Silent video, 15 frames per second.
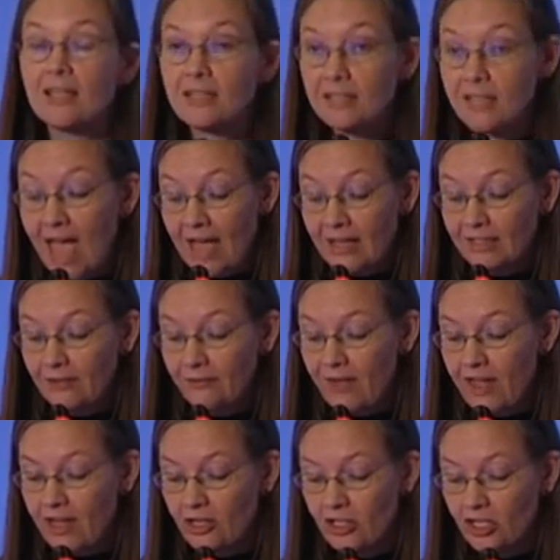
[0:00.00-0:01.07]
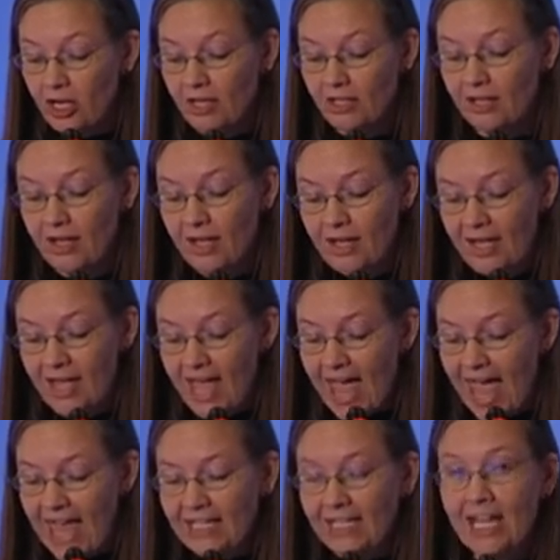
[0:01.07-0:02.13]
tax evasion,
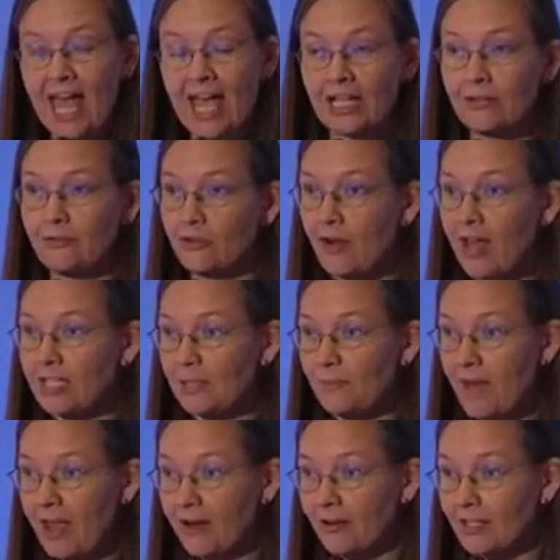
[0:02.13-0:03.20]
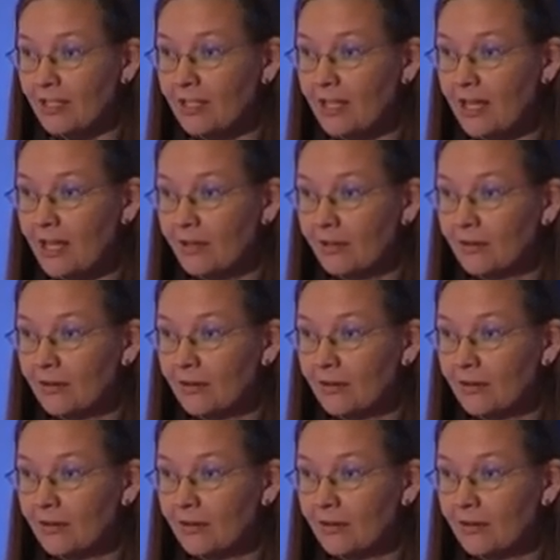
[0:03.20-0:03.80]
and lack of transparency.